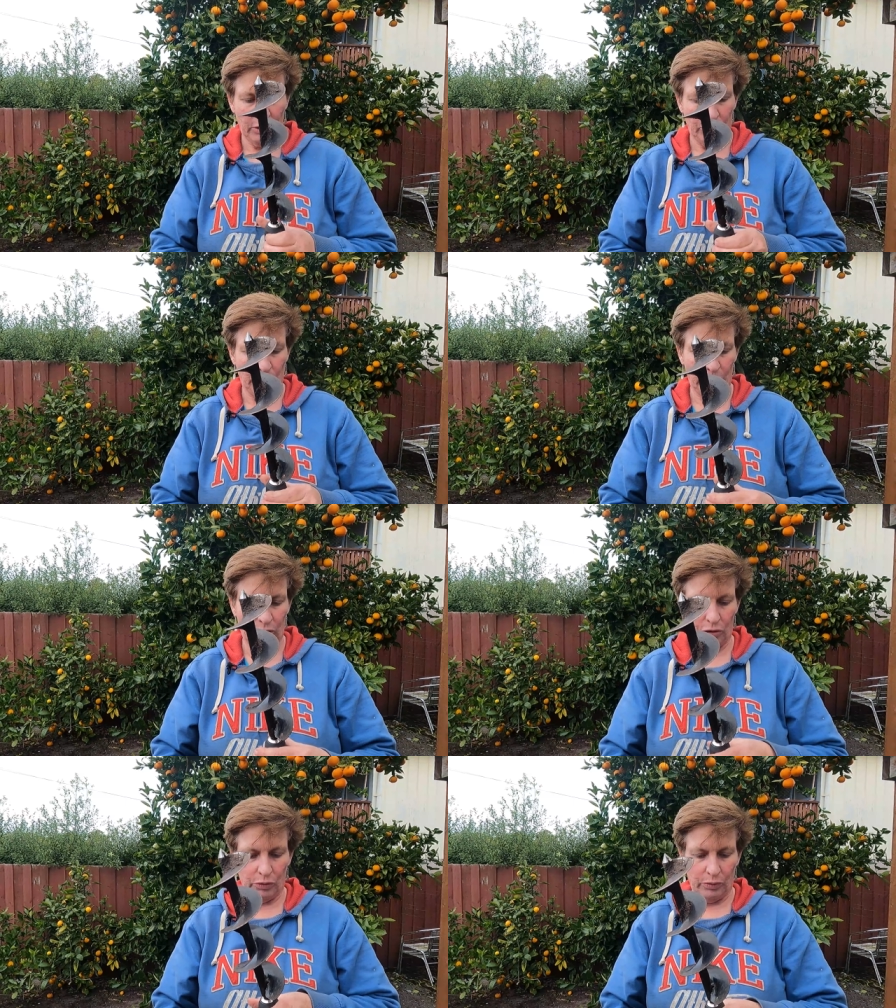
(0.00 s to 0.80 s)
So when
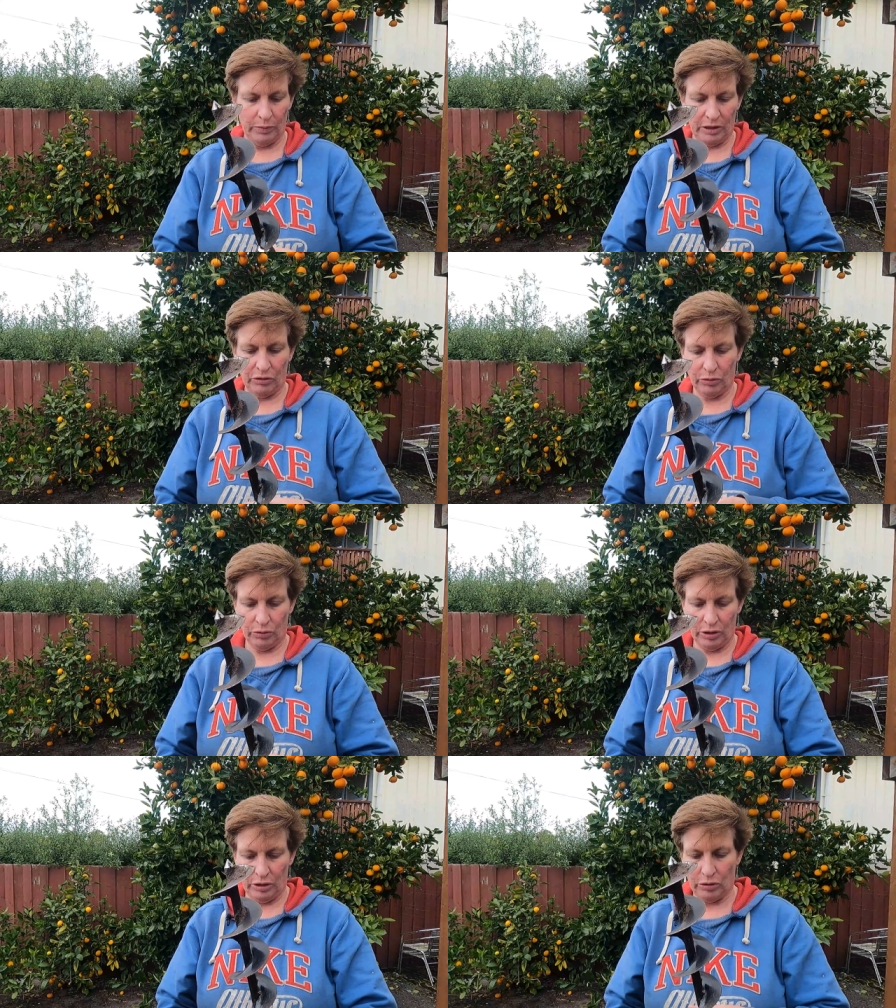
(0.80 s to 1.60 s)
you do it, make
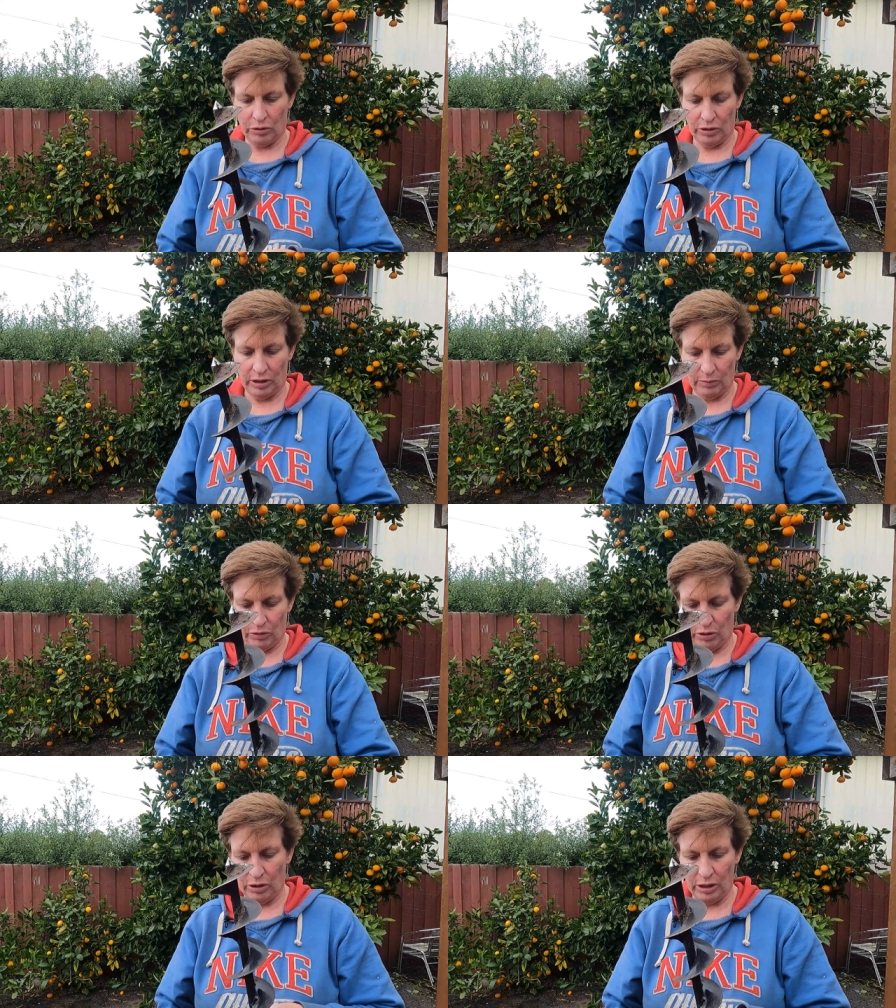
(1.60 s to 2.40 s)
sure that you got it up
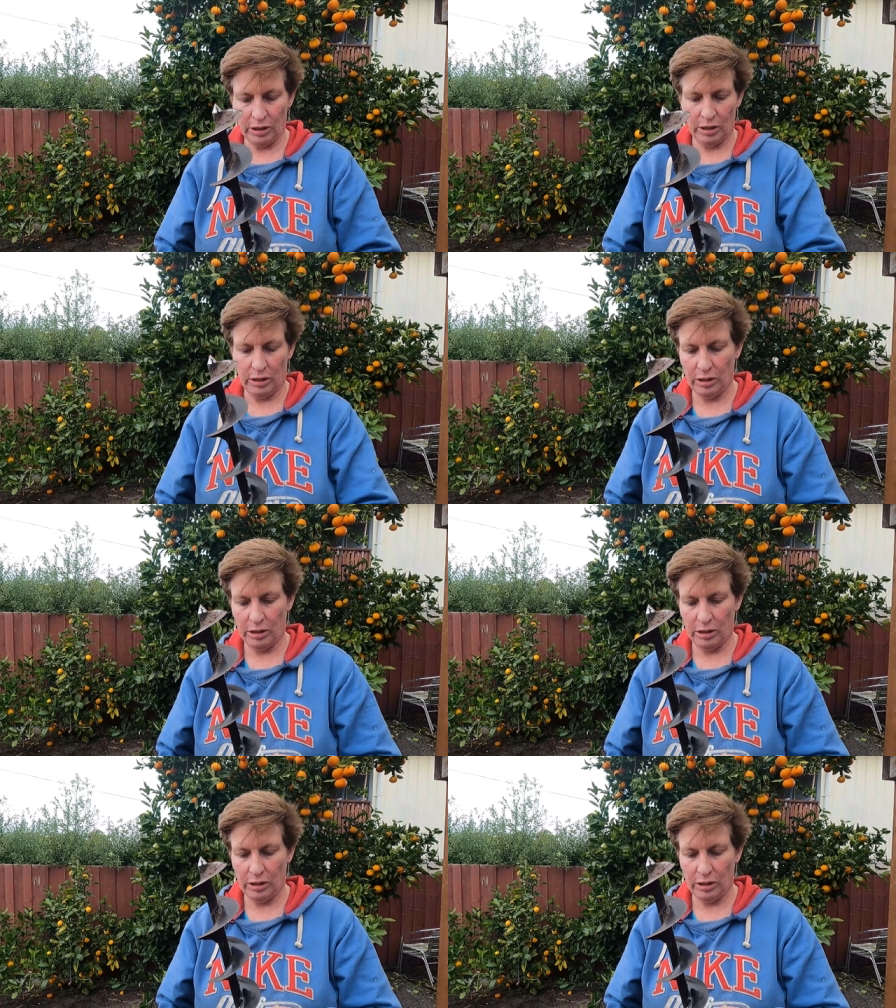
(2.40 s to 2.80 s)
tight.